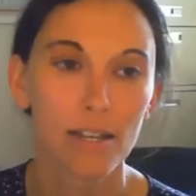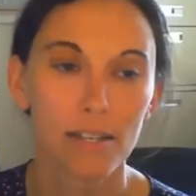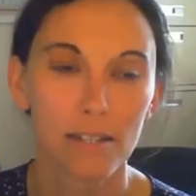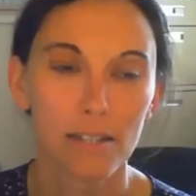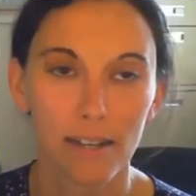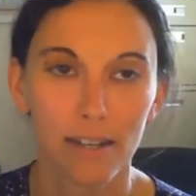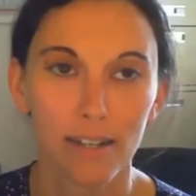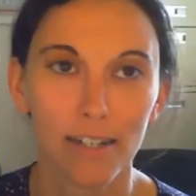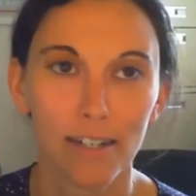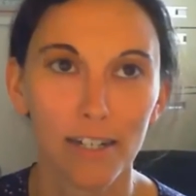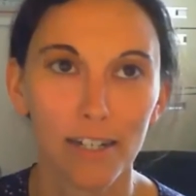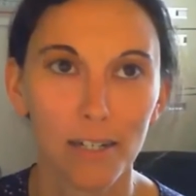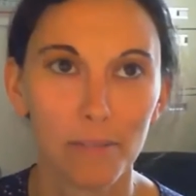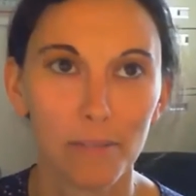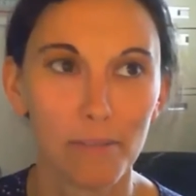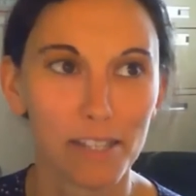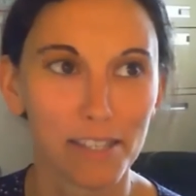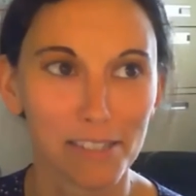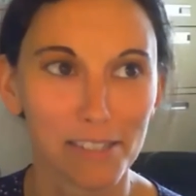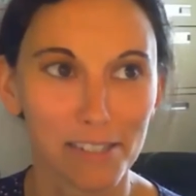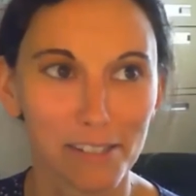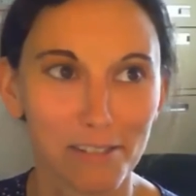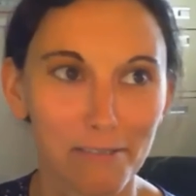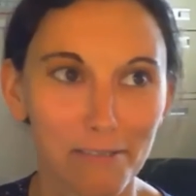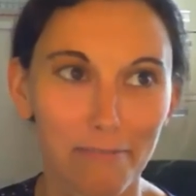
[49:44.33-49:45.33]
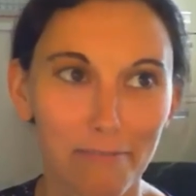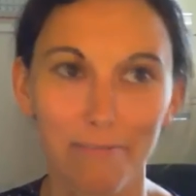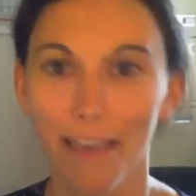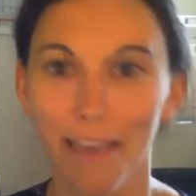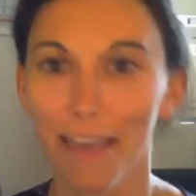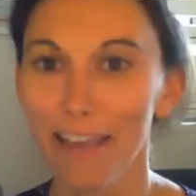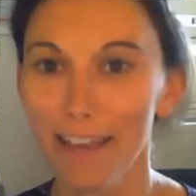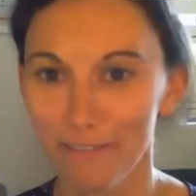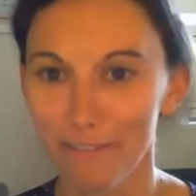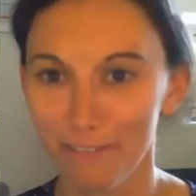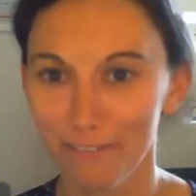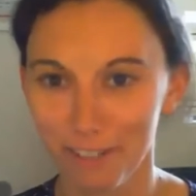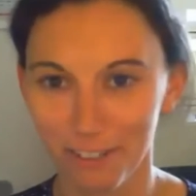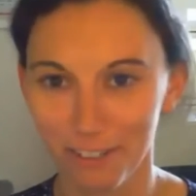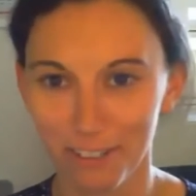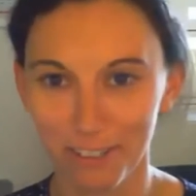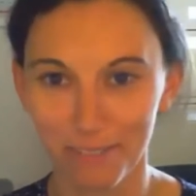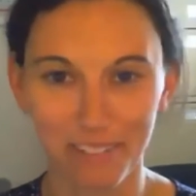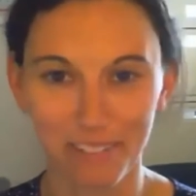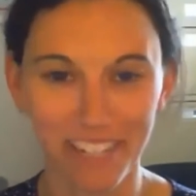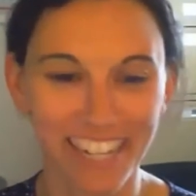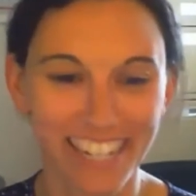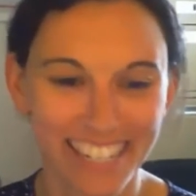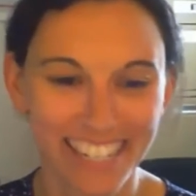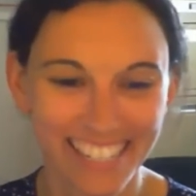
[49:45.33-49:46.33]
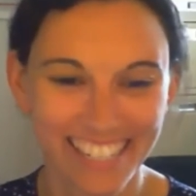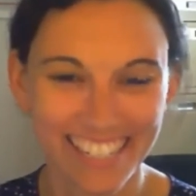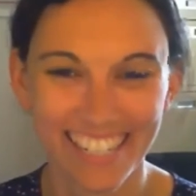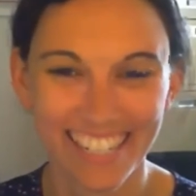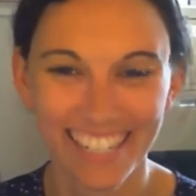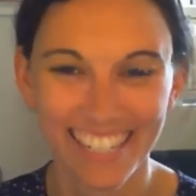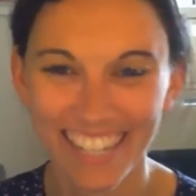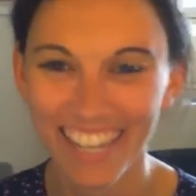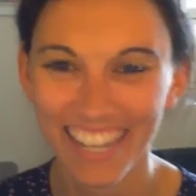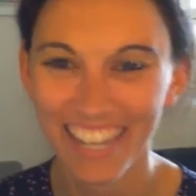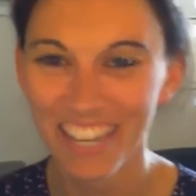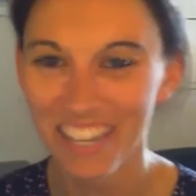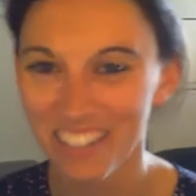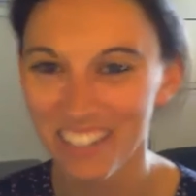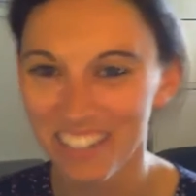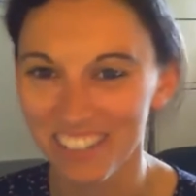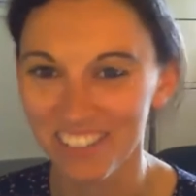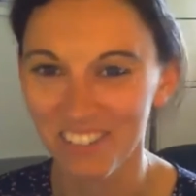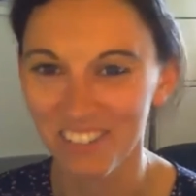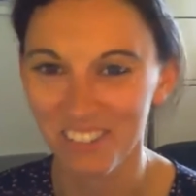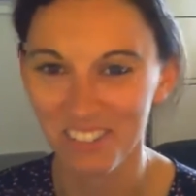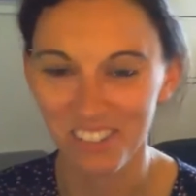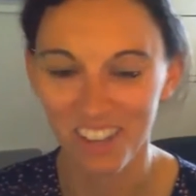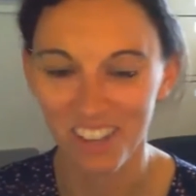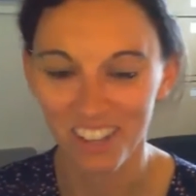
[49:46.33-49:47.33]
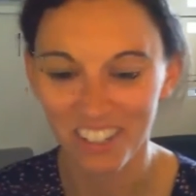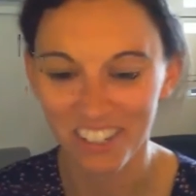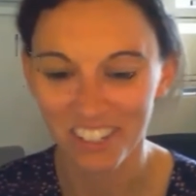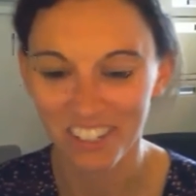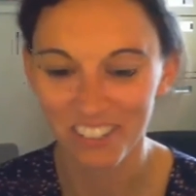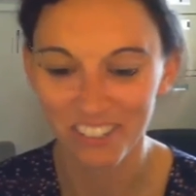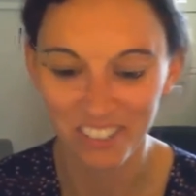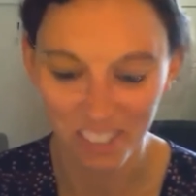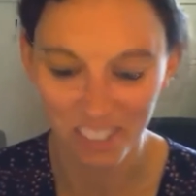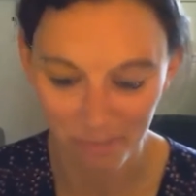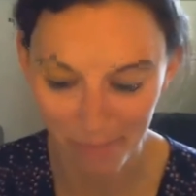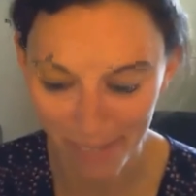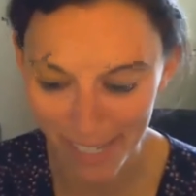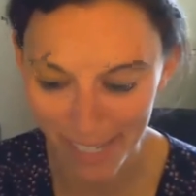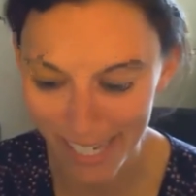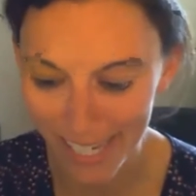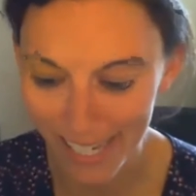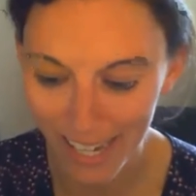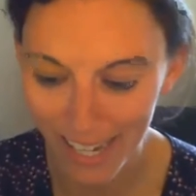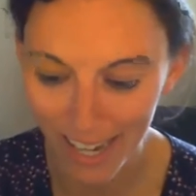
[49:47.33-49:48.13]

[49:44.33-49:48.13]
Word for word: Um, and so they have told me this was all new to me.